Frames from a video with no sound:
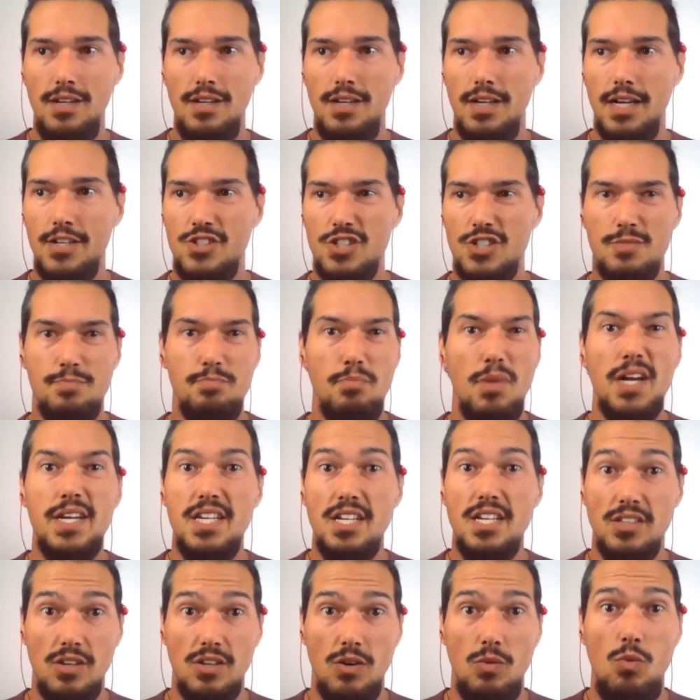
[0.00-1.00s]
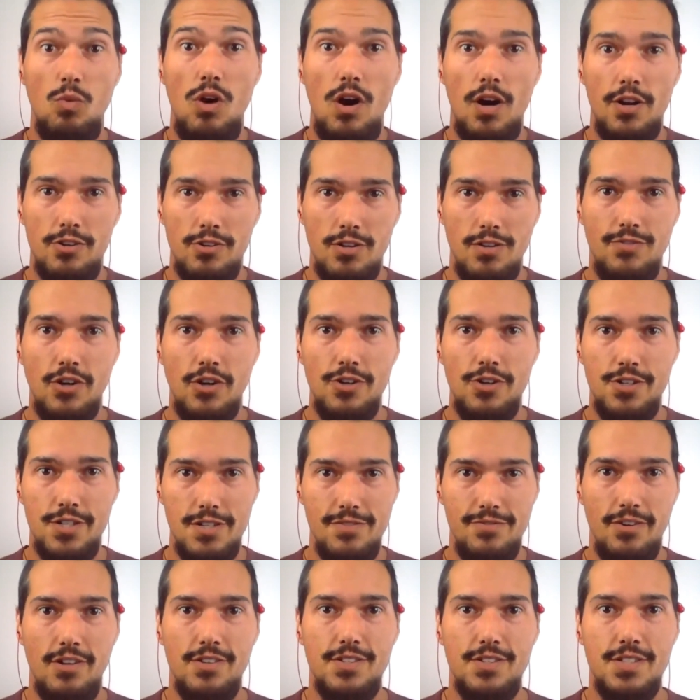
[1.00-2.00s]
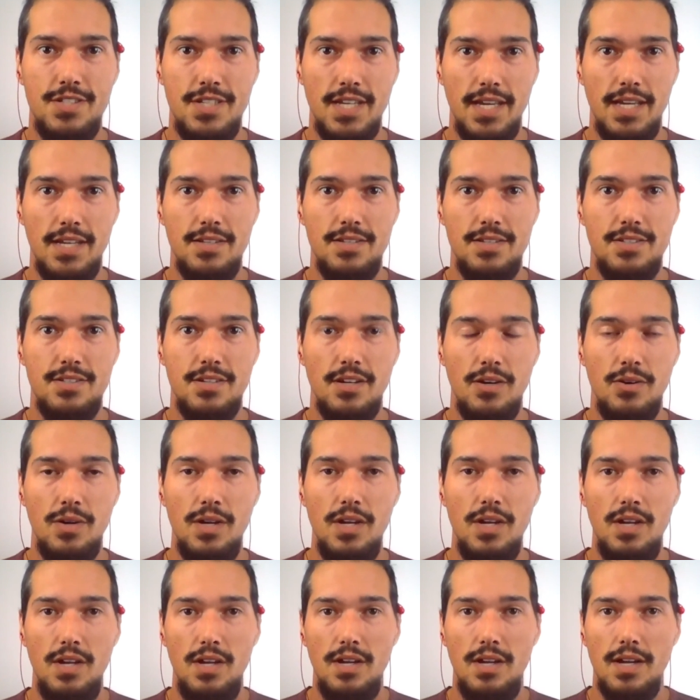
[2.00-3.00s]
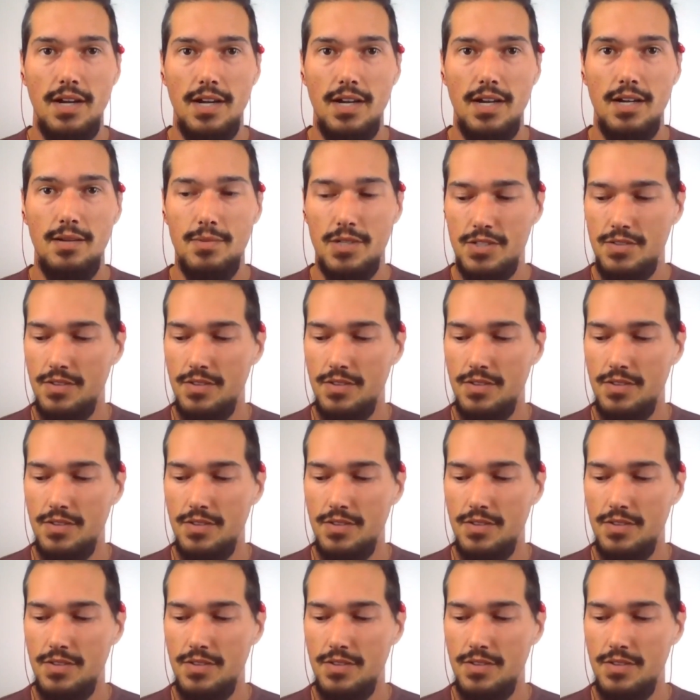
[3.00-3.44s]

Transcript: it's just muddying the water of our default state. So it's